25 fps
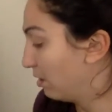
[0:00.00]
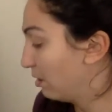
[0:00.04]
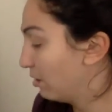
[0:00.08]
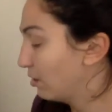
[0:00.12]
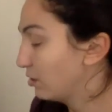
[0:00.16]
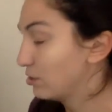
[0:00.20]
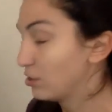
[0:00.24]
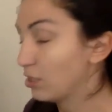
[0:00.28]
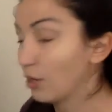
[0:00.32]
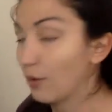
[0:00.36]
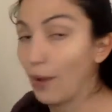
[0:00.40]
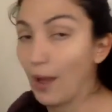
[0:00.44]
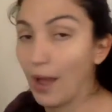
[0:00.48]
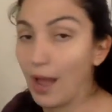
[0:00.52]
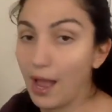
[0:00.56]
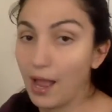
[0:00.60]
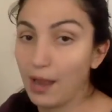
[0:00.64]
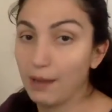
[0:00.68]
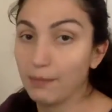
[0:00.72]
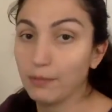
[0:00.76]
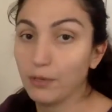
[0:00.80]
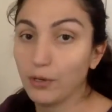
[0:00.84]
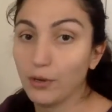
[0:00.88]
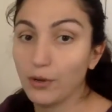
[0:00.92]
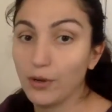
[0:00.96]
So
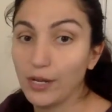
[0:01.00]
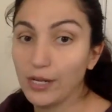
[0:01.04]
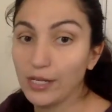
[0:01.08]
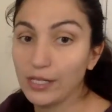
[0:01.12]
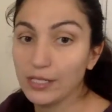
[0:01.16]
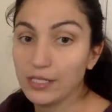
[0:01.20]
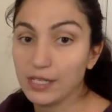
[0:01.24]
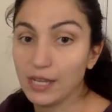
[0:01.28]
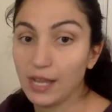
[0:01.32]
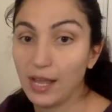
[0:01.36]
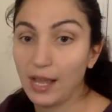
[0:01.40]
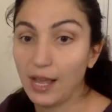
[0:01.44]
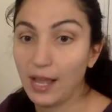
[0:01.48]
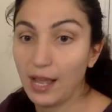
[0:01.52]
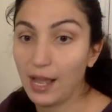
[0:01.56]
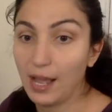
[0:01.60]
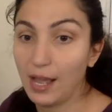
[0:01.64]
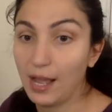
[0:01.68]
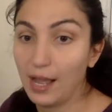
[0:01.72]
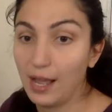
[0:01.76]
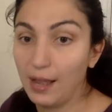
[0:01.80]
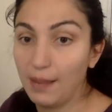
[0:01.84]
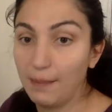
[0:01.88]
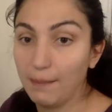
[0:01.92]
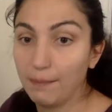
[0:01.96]
I'm going
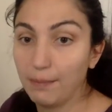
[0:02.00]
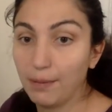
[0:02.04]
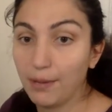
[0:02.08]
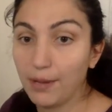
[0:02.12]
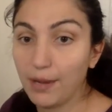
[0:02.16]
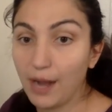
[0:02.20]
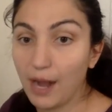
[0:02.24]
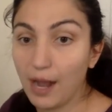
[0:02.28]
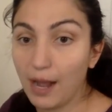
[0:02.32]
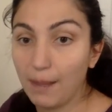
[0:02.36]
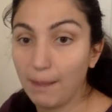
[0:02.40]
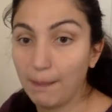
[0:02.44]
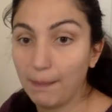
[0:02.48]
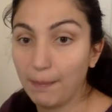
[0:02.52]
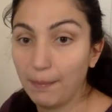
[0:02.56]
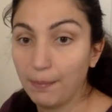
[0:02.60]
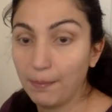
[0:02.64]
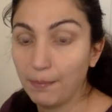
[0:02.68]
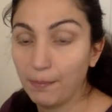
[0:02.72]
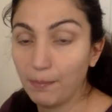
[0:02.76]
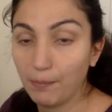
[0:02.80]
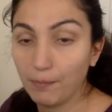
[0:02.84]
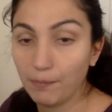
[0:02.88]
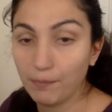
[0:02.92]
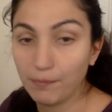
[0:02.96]
to put up
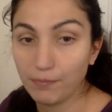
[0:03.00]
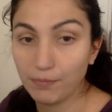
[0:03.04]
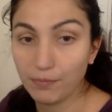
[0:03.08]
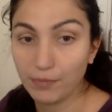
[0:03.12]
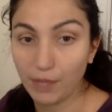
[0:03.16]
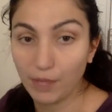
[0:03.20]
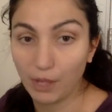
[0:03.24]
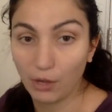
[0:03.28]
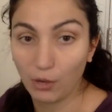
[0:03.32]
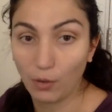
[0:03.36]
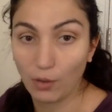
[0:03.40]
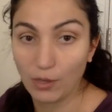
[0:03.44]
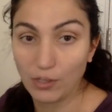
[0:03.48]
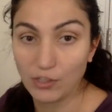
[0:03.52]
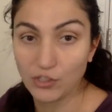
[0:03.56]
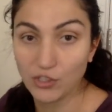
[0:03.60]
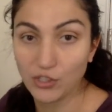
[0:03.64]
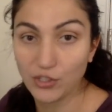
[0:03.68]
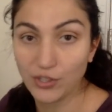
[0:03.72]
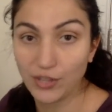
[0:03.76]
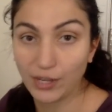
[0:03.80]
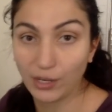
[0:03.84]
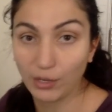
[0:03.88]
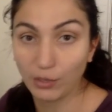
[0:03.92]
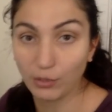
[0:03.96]
a
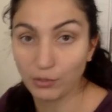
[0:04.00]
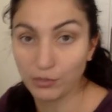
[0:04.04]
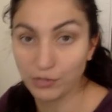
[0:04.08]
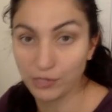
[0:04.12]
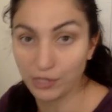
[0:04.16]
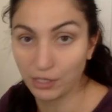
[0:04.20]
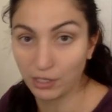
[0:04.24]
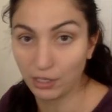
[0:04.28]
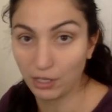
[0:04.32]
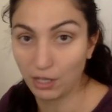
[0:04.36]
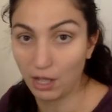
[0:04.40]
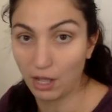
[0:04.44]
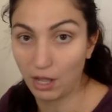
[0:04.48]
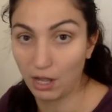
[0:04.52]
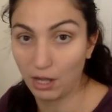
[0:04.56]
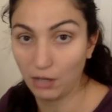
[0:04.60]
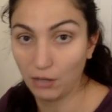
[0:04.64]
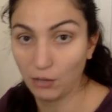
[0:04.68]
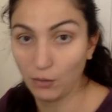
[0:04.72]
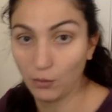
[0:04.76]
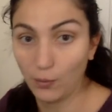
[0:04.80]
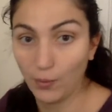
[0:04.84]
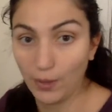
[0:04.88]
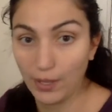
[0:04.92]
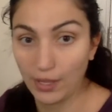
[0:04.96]
question that goes
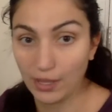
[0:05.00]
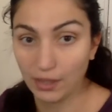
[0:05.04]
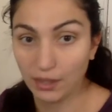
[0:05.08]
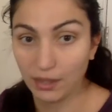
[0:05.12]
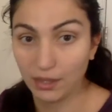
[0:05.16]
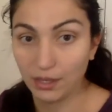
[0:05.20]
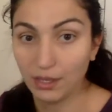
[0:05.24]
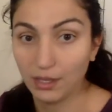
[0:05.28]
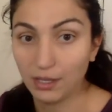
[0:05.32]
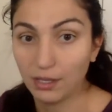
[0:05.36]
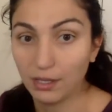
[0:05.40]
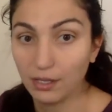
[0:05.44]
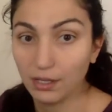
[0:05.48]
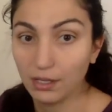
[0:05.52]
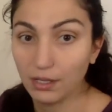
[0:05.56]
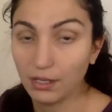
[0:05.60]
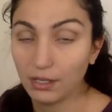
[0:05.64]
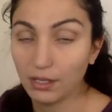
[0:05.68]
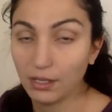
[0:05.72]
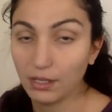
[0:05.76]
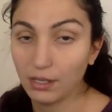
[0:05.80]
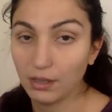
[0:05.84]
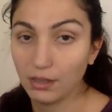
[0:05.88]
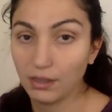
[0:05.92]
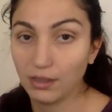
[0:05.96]
along with
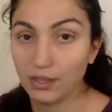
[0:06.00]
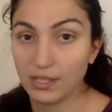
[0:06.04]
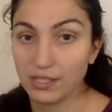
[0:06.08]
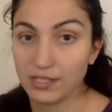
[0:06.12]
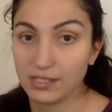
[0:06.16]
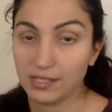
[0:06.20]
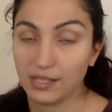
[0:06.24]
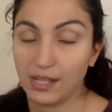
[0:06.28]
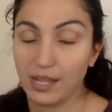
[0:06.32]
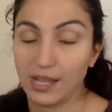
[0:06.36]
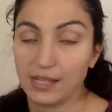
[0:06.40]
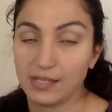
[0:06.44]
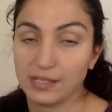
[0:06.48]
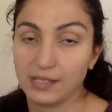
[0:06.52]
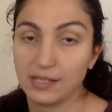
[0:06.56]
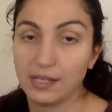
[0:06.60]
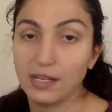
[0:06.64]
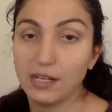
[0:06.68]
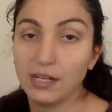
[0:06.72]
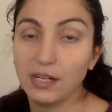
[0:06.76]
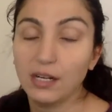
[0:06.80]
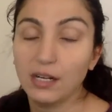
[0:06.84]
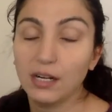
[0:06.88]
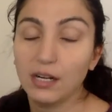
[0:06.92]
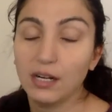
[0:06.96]
this
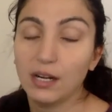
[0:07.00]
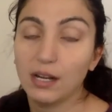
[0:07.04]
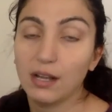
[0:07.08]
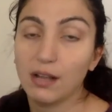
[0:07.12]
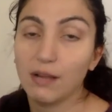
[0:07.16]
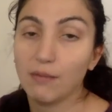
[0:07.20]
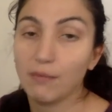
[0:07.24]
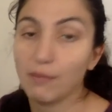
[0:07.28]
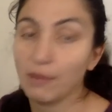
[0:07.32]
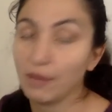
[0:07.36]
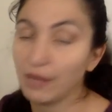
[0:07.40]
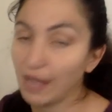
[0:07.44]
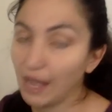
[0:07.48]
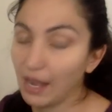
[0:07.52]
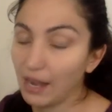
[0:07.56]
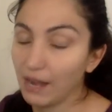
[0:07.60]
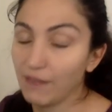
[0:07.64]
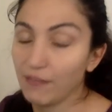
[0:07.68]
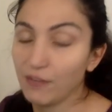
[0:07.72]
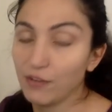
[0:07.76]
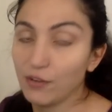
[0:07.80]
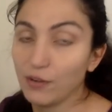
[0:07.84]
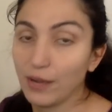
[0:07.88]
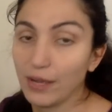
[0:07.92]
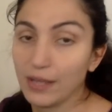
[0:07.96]
lesson. Again,
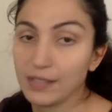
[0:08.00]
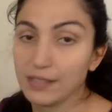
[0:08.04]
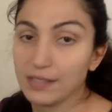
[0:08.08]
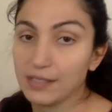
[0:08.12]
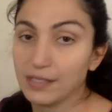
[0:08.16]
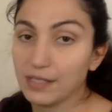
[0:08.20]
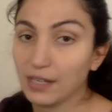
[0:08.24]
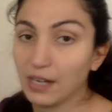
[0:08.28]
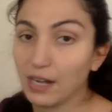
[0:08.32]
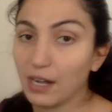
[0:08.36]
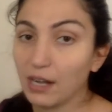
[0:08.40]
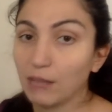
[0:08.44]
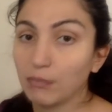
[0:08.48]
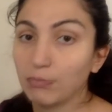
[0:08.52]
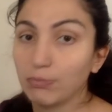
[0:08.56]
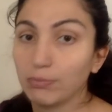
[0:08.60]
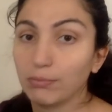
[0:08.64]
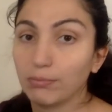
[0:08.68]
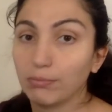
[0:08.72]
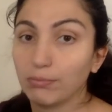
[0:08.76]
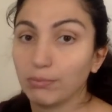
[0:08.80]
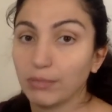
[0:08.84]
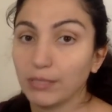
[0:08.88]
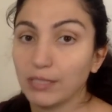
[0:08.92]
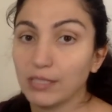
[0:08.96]
if you guys need help,
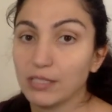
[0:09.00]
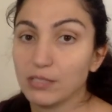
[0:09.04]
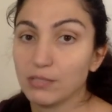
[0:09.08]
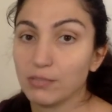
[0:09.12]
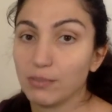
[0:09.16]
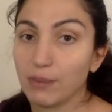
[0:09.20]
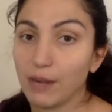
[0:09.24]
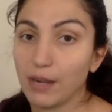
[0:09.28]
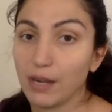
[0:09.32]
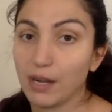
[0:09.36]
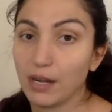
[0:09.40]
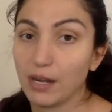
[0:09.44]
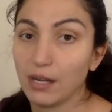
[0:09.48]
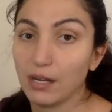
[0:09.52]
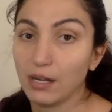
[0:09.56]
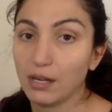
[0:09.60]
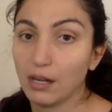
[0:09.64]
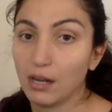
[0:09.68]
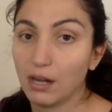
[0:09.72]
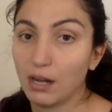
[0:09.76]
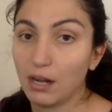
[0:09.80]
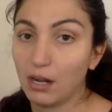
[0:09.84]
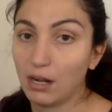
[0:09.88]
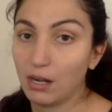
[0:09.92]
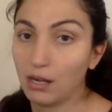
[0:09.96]
please write it
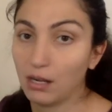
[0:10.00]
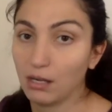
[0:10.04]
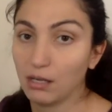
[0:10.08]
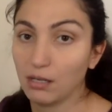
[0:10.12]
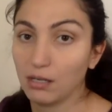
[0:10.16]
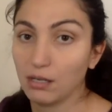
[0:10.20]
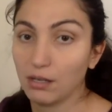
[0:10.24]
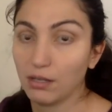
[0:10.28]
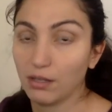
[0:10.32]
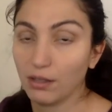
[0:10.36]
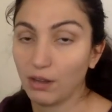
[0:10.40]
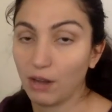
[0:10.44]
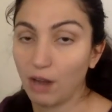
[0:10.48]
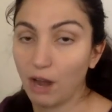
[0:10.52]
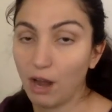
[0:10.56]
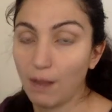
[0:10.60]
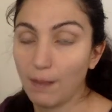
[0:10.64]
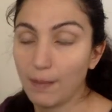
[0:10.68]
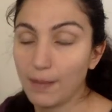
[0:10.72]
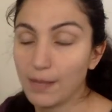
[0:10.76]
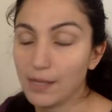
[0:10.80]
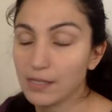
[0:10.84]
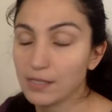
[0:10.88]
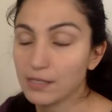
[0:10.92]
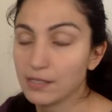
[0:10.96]
on the
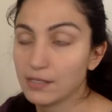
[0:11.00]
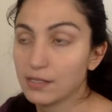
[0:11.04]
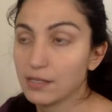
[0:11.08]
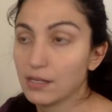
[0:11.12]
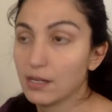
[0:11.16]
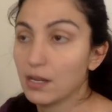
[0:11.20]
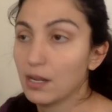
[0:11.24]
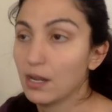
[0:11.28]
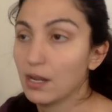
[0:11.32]
comments.